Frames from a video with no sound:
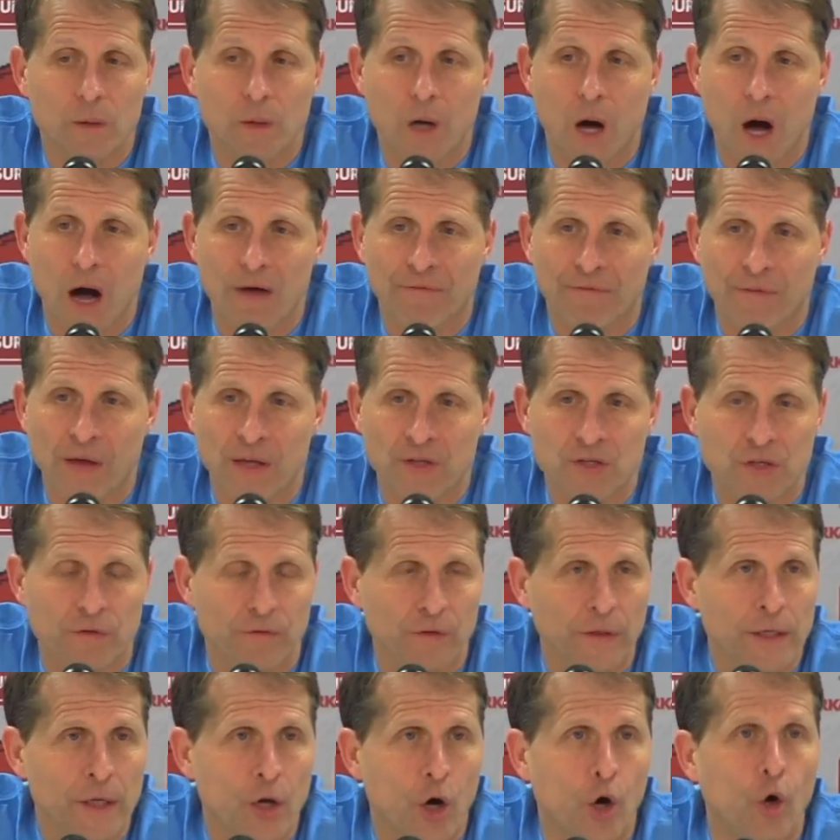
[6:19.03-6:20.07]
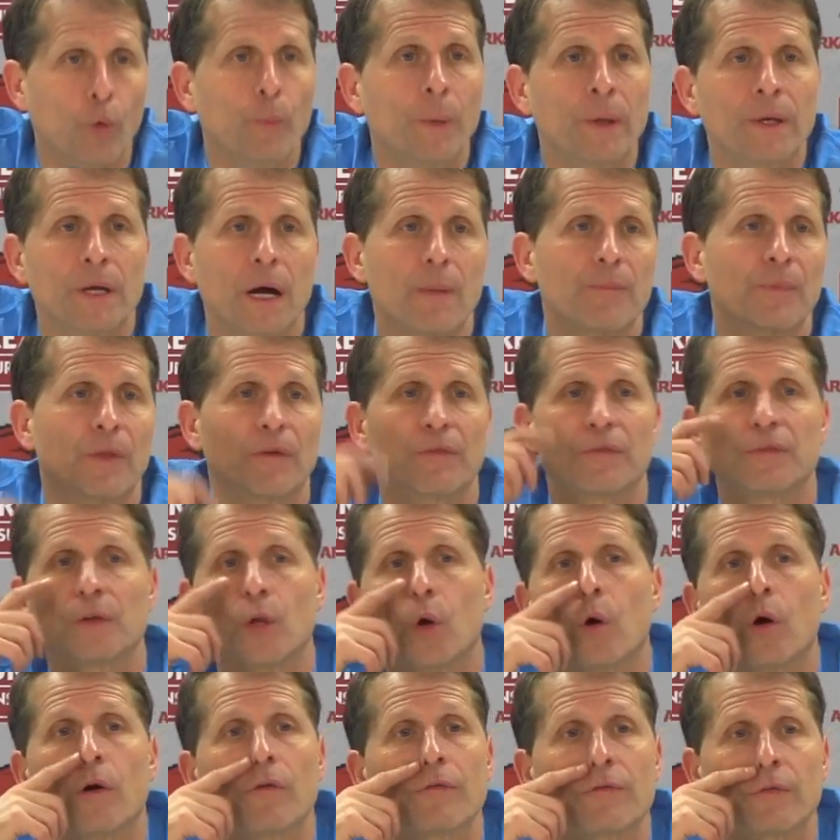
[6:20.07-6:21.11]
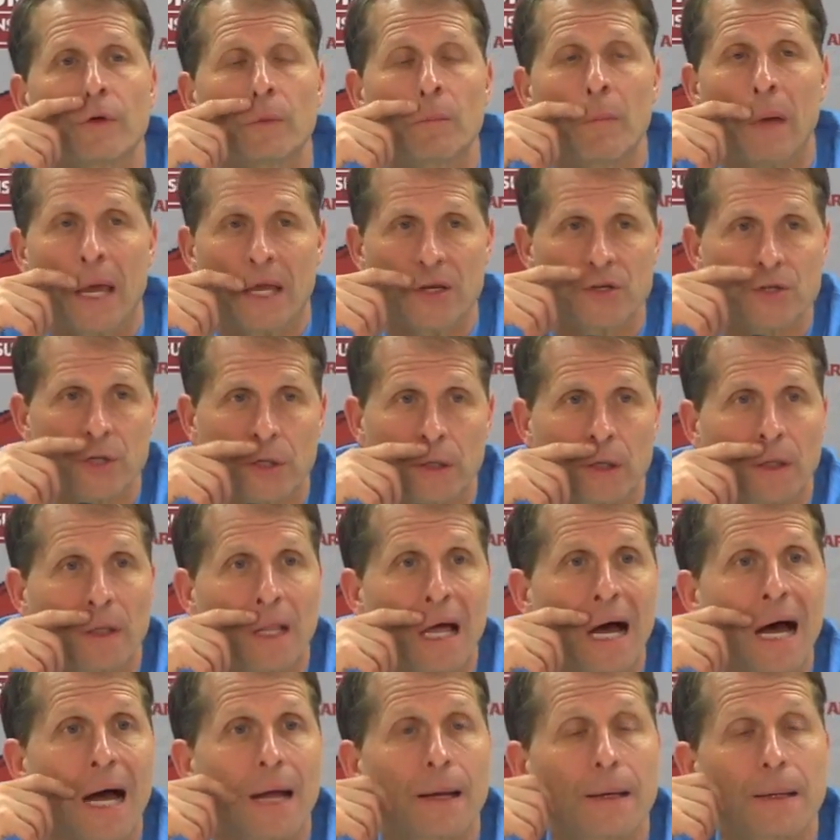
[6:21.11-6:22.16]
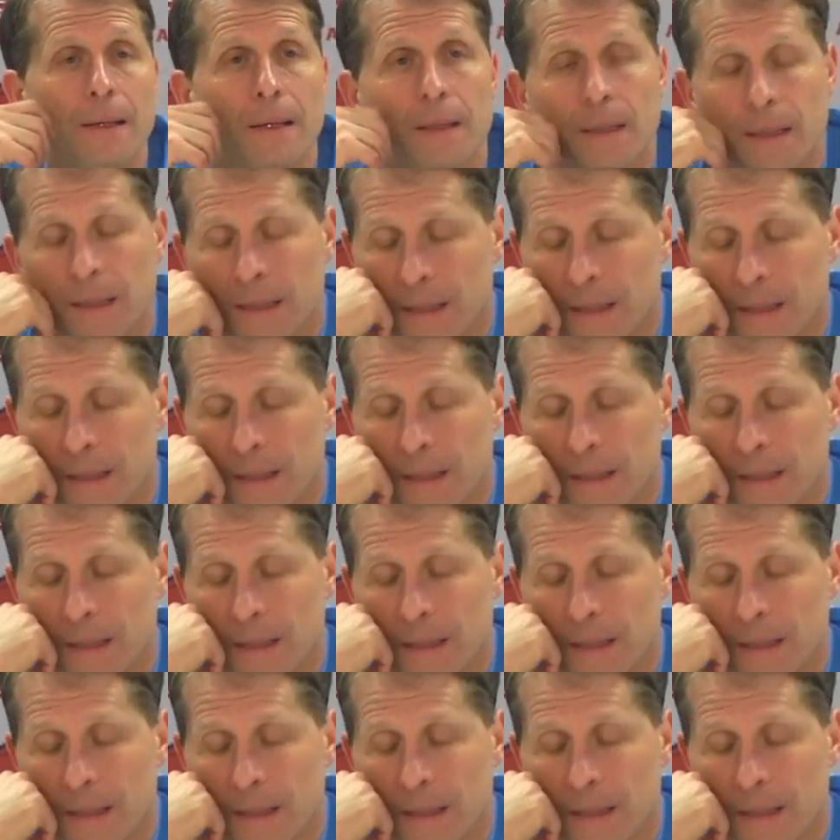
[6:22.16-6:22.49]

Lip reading: offensively opened up the floor for Mason a lot.